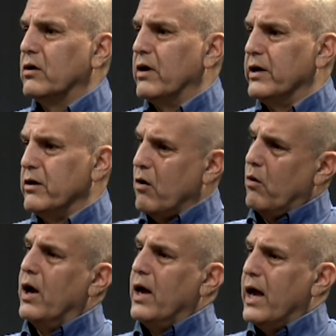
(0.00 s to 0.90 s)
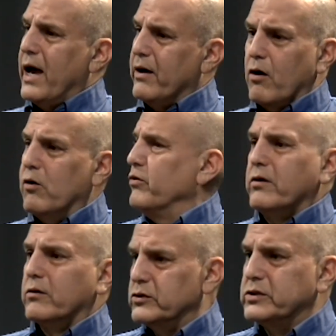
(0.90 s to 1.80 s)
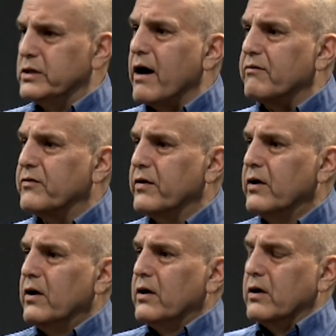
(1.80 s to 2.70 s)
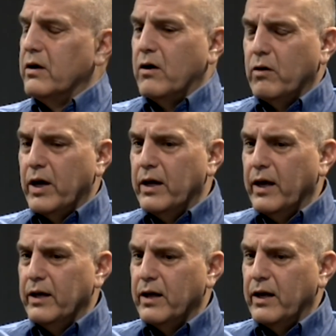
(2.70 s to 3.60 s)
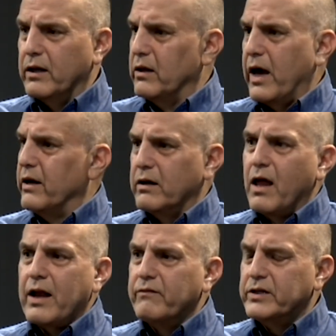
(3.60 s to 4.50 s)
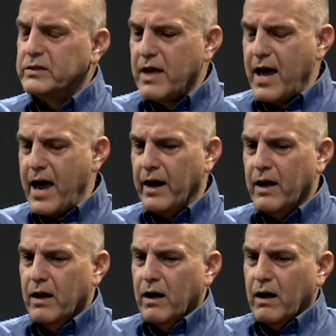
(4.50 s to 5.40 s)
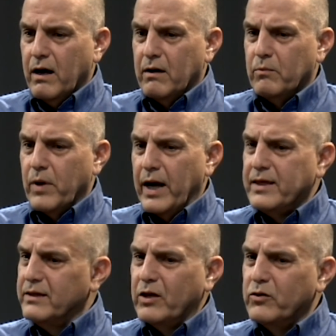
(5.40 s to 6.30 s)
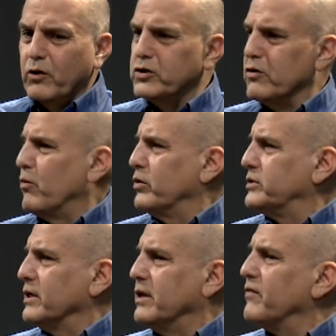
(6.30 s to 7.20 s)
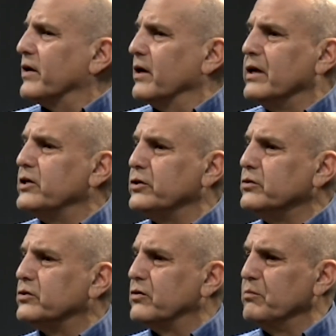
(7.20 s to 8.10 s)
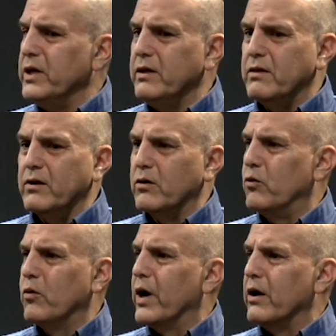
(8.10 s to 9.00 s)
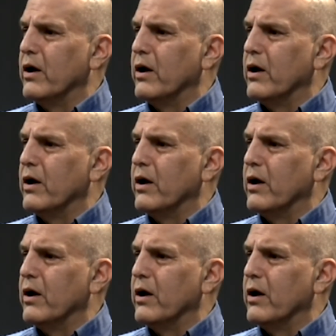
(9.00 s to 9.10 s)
and know how to own their own stuff. Mm -hmm. You know, and and a, and a lot of it's that. Um, I think th those are the more significant issues to me than who I